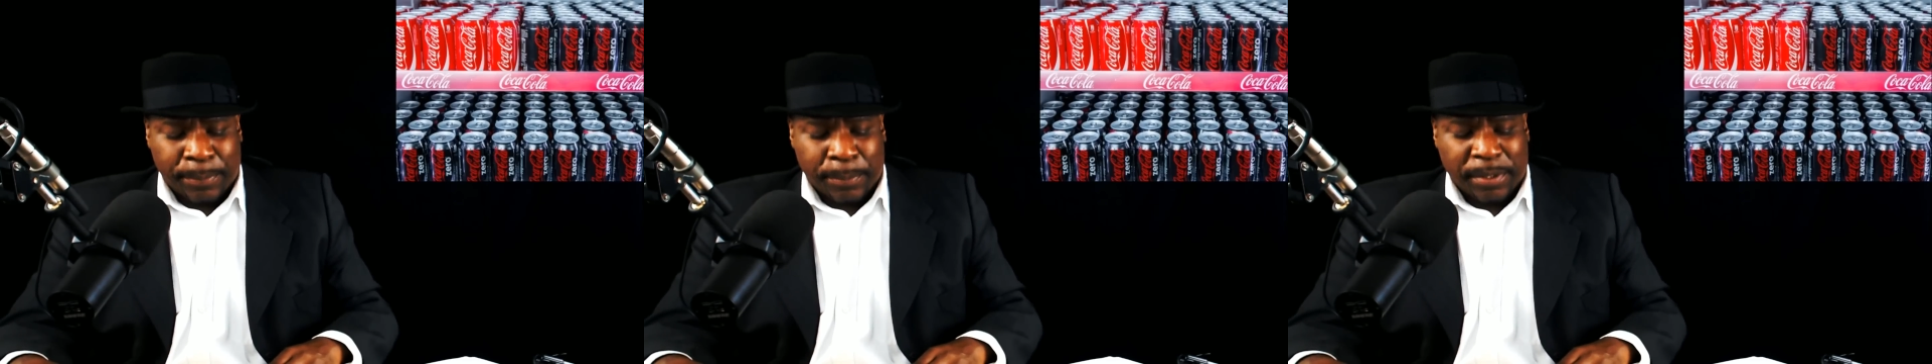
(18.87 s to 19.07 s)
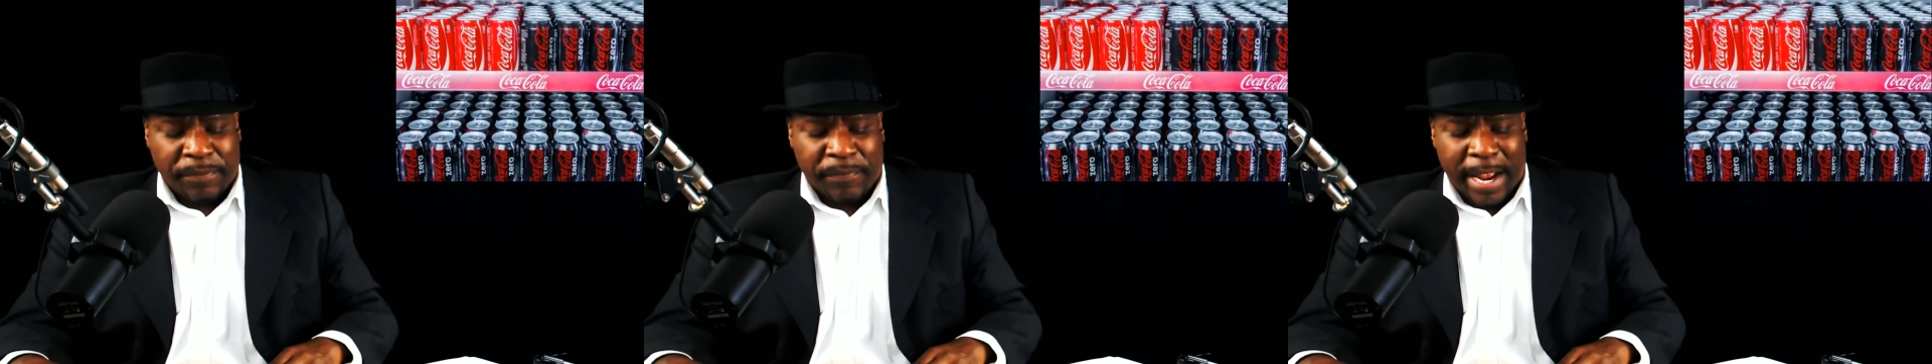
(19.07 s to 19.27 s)

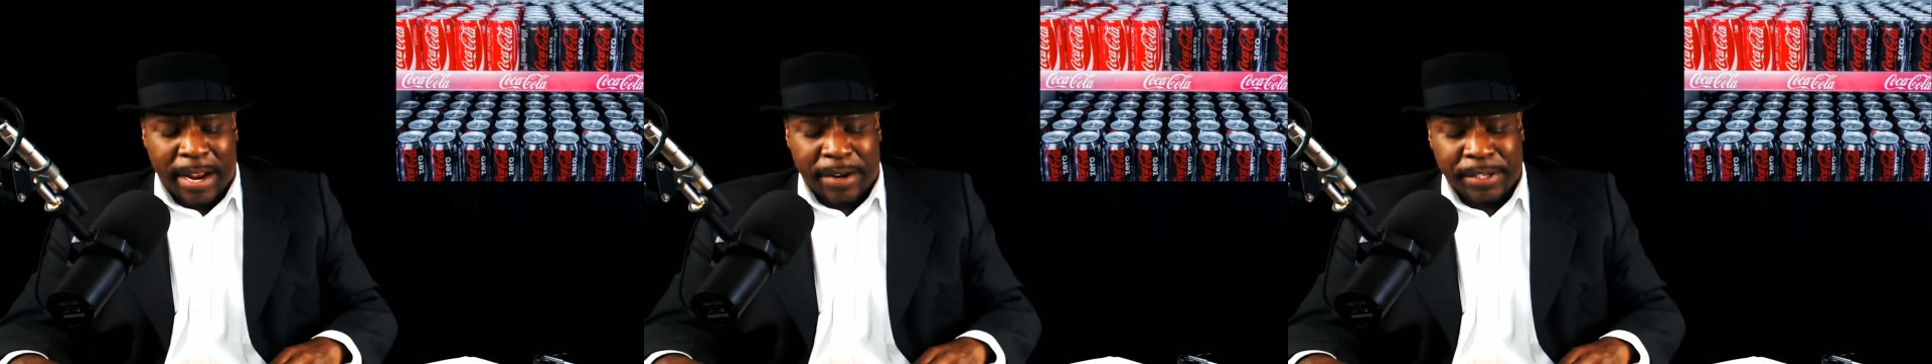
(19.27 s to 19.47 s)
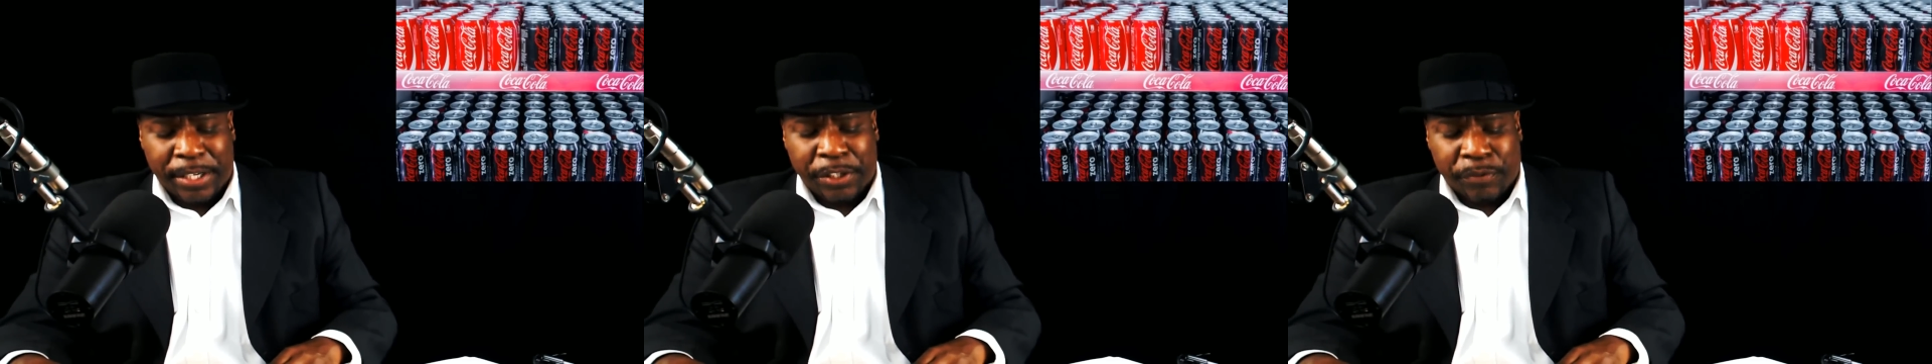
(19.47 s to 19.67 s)
was
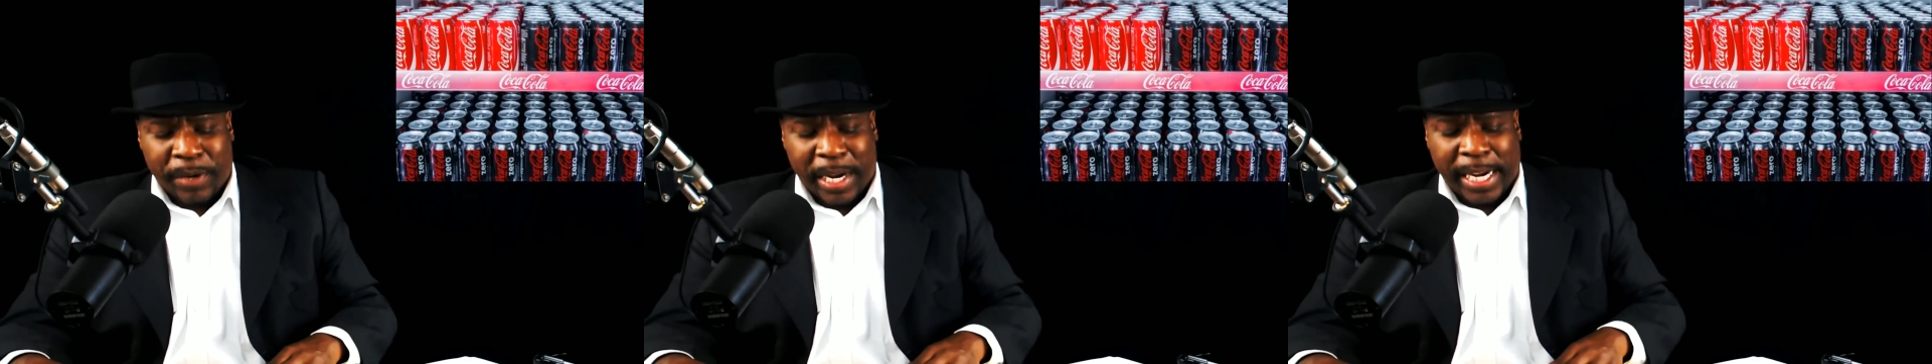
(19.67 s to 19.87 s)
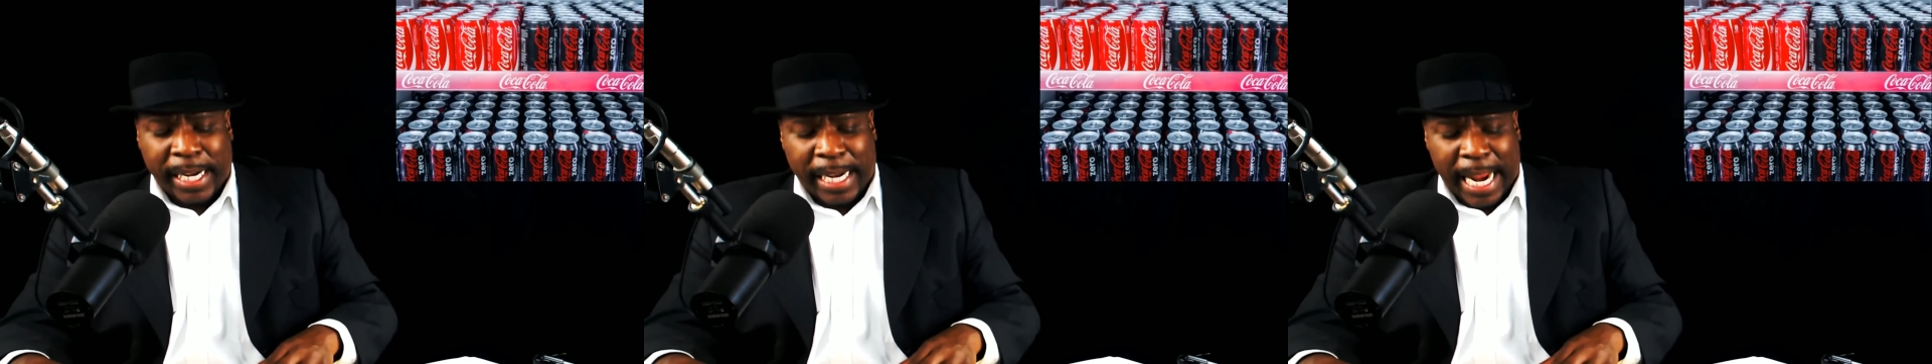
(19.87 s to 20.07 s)
found in
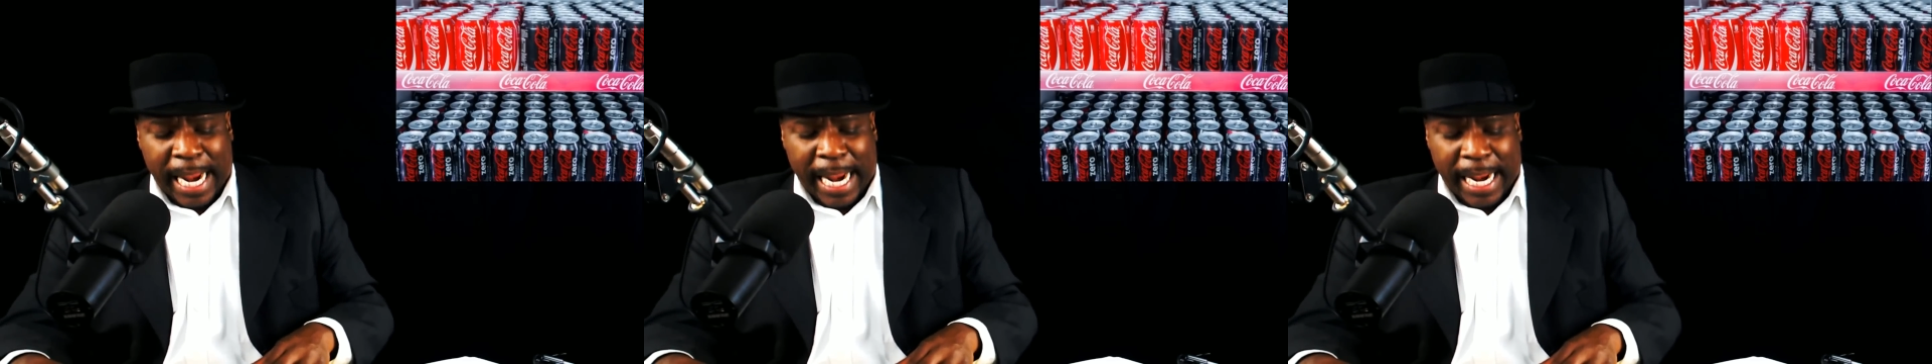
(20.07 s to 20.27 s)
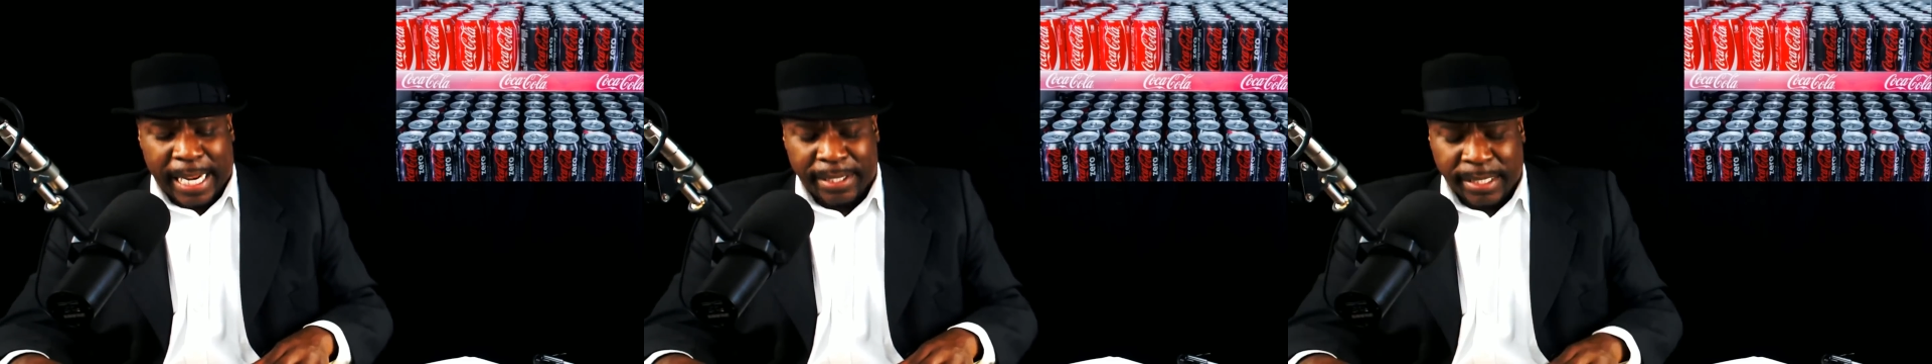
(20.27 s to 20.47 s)
drink
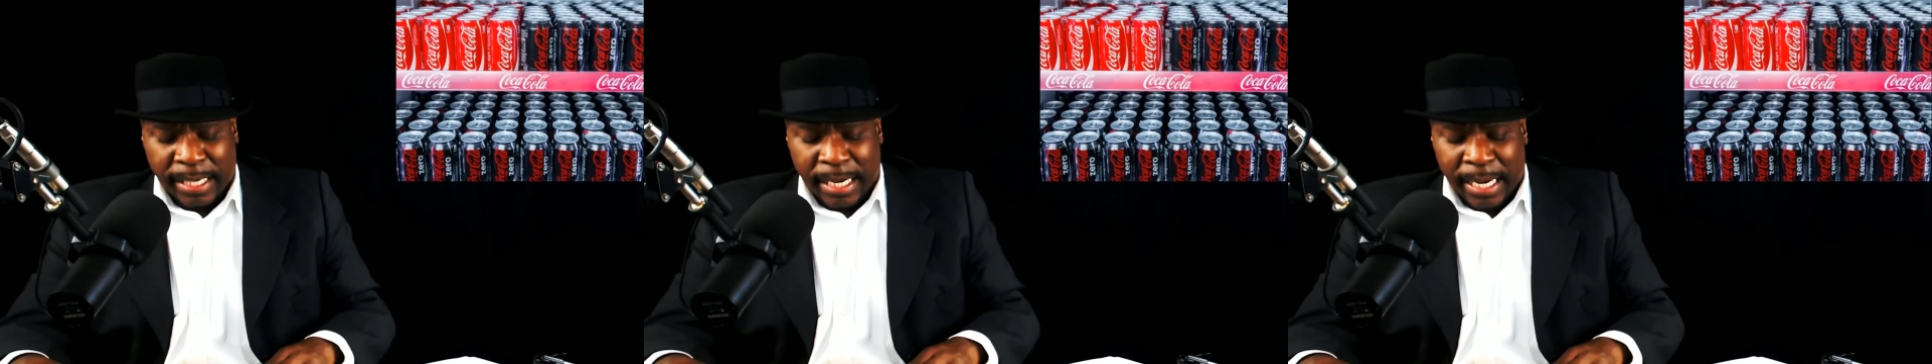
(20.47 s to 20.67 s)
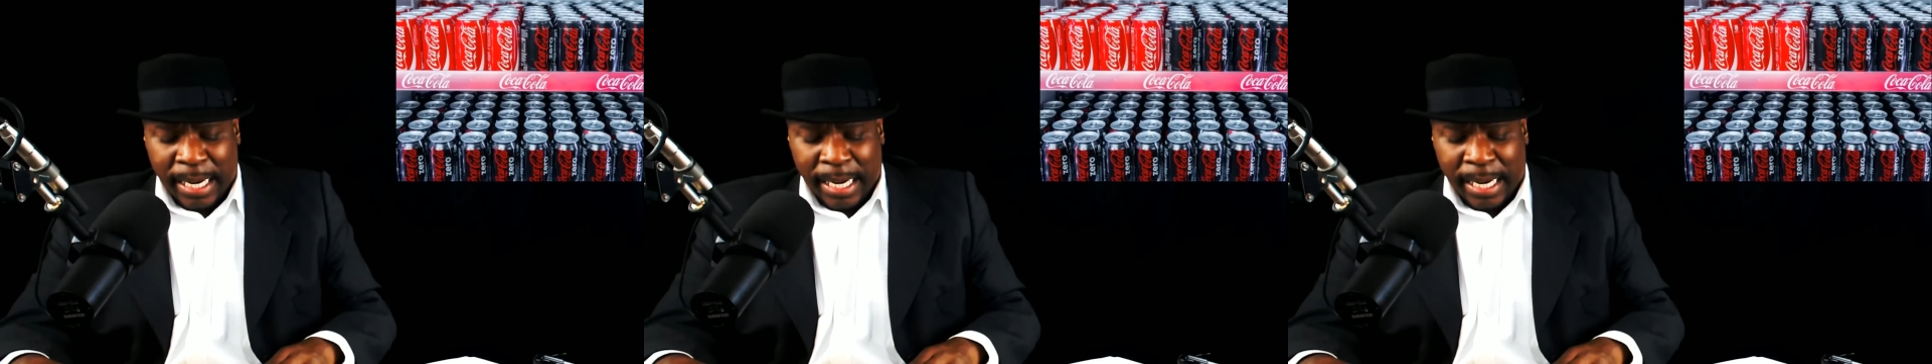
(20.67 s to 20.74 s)
cans